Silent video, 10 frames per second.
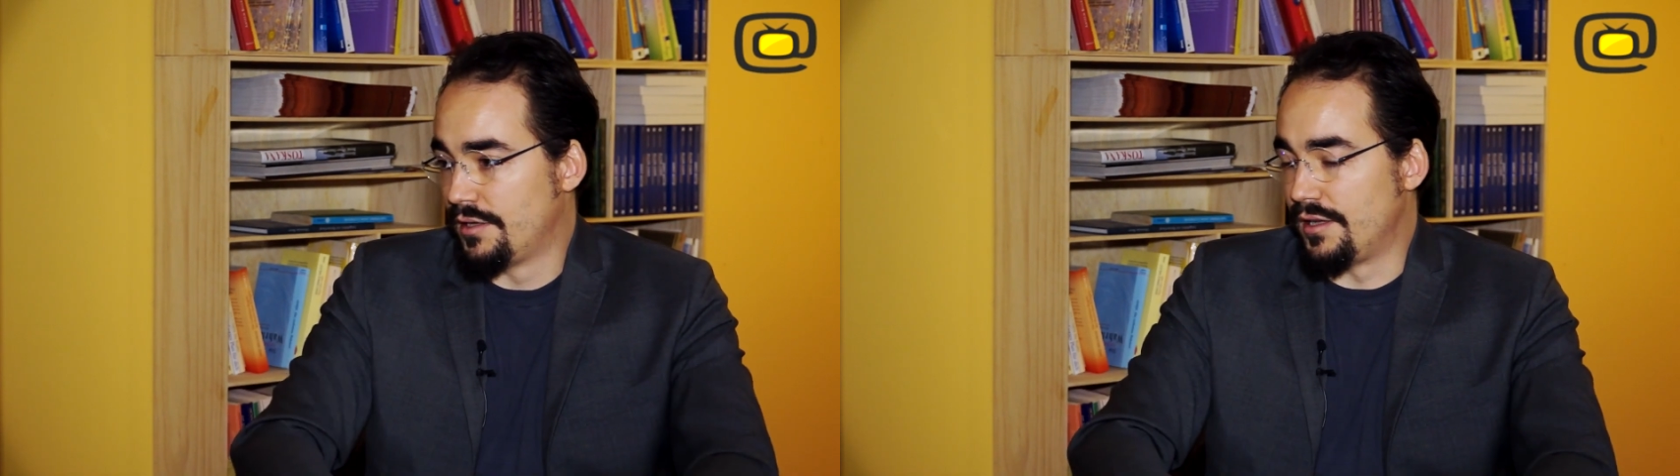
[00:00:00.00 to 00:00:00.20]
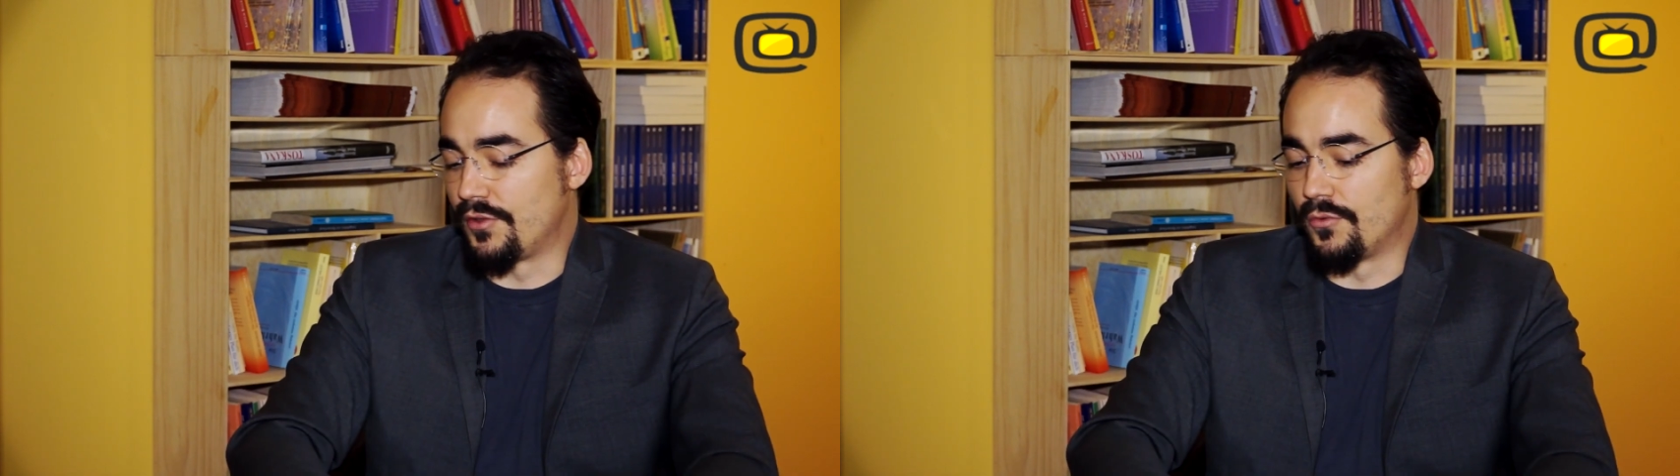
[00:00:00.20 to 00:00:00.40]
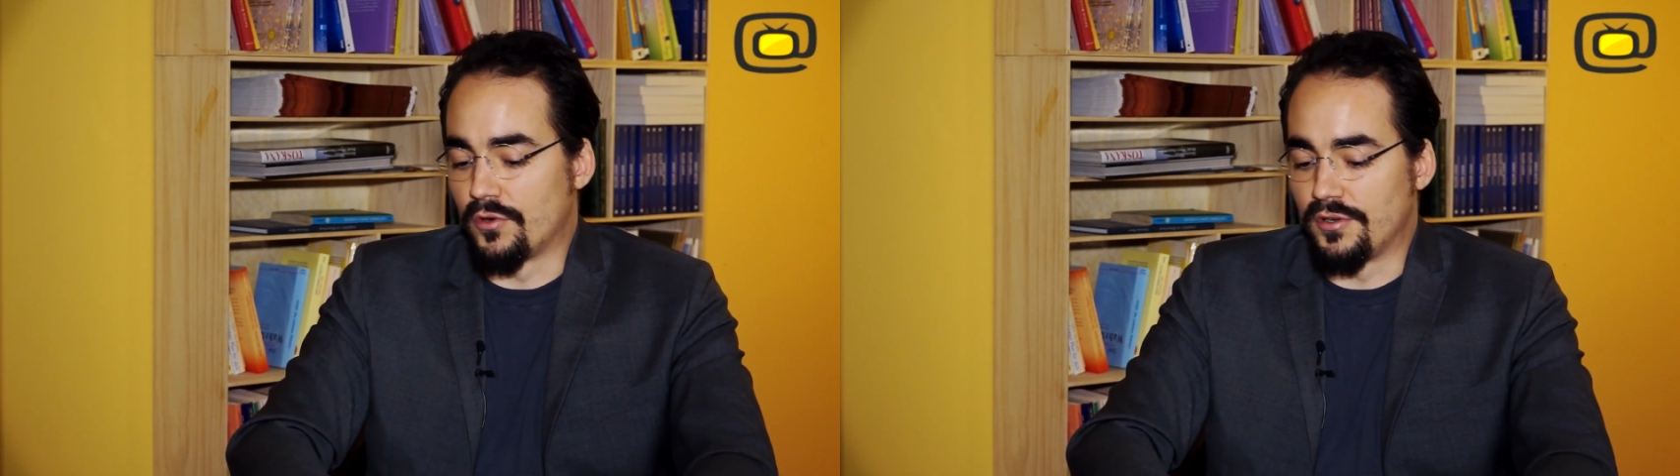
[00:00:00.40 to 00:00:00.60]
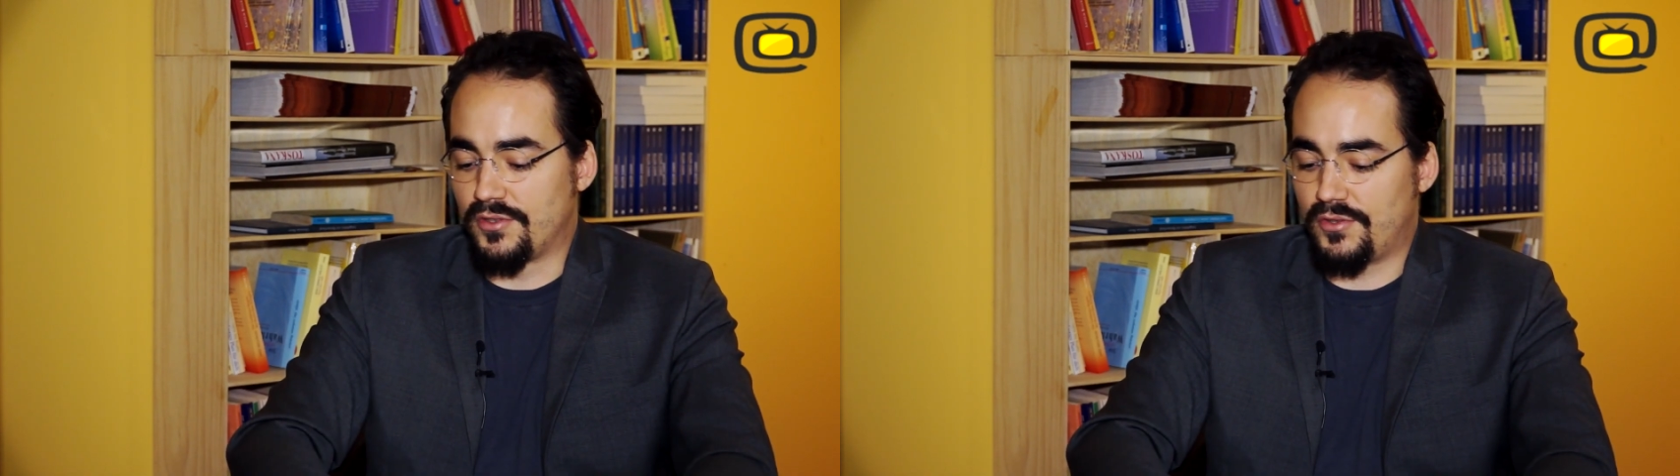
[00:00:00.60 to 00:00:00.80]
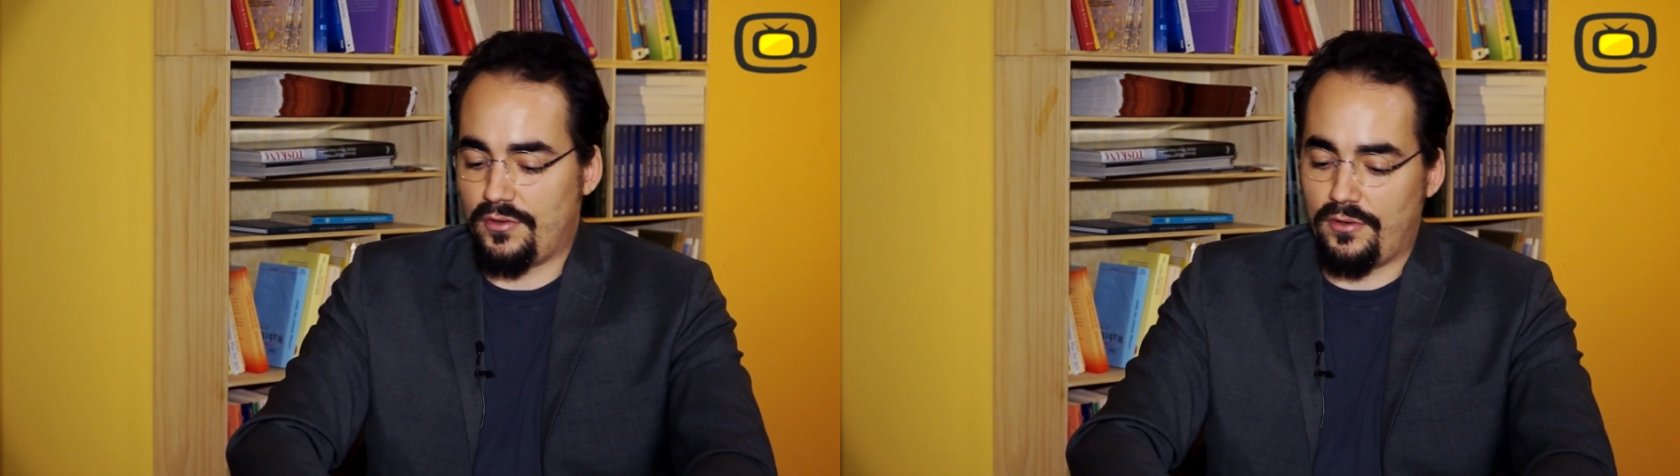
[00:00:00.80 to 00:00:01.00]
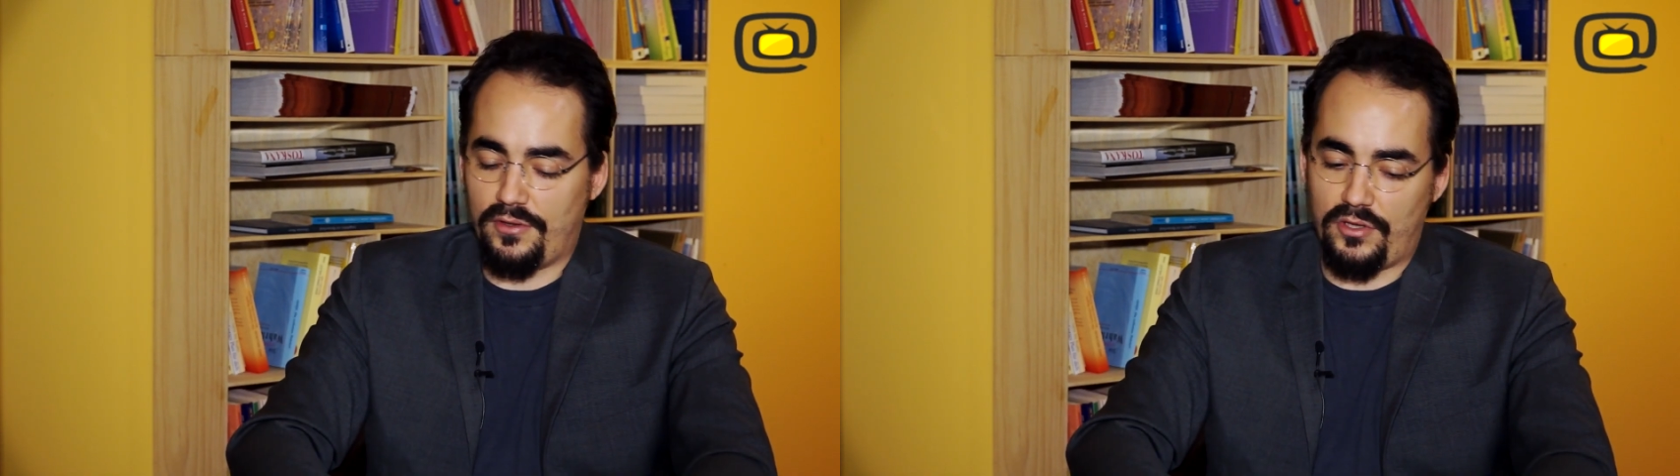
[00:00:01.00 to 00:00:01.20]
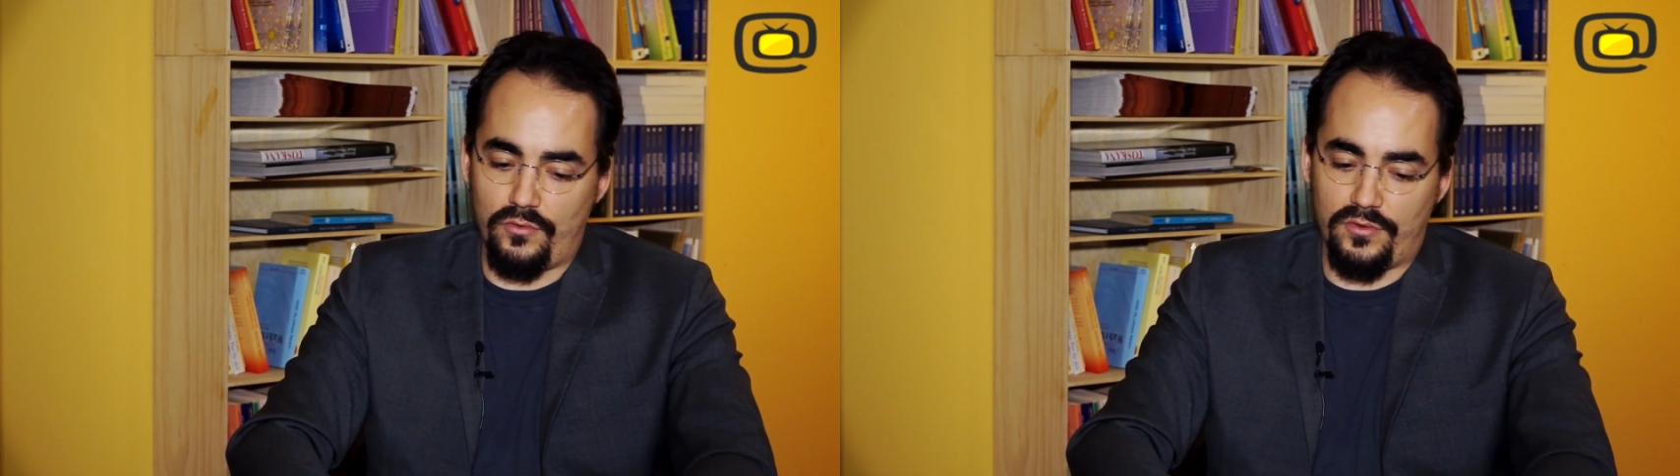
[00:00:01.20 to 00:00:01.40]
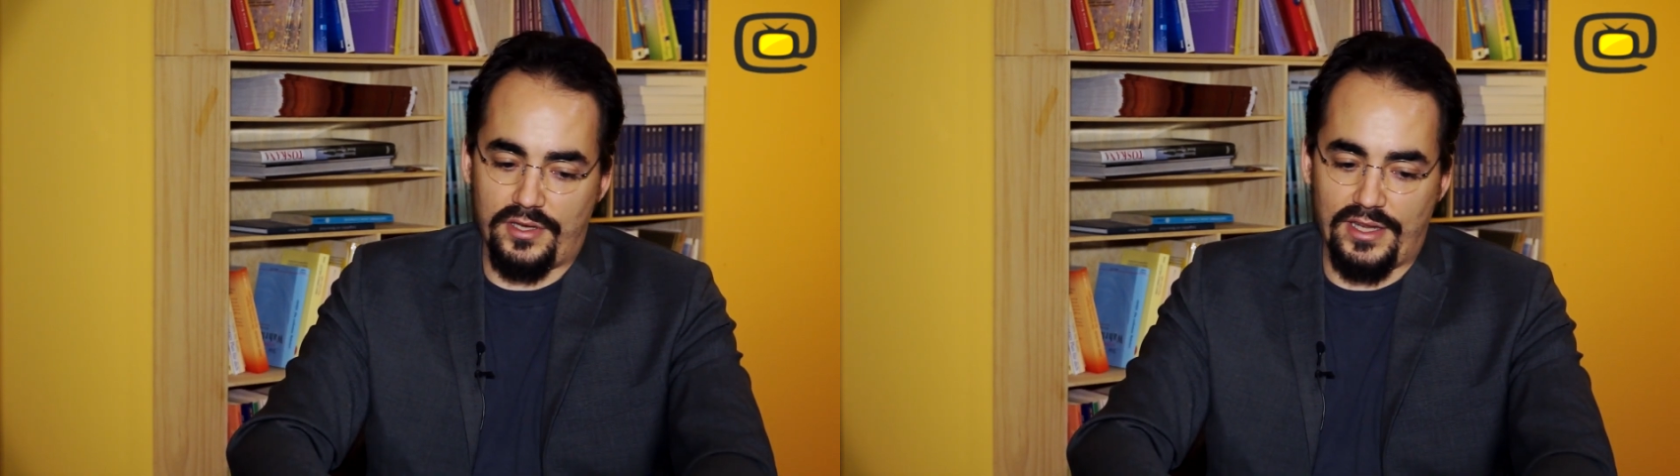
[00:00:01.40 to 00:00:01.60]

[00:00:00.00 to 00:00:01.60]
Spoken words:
In other words, you